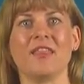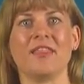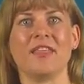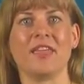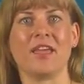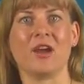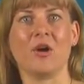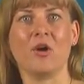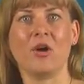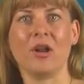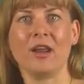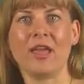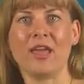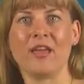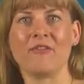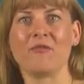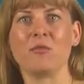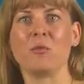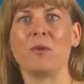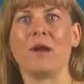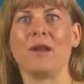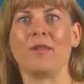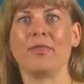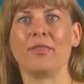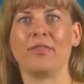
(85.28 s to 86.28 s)
They all have
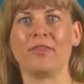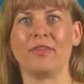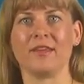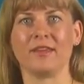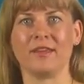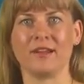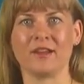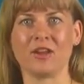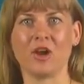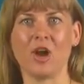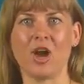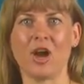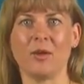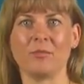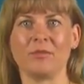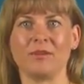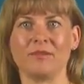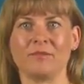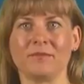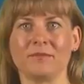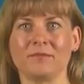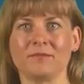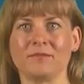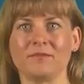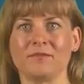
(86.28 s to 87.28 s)
one thing in
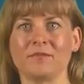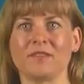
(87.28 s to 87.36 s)
common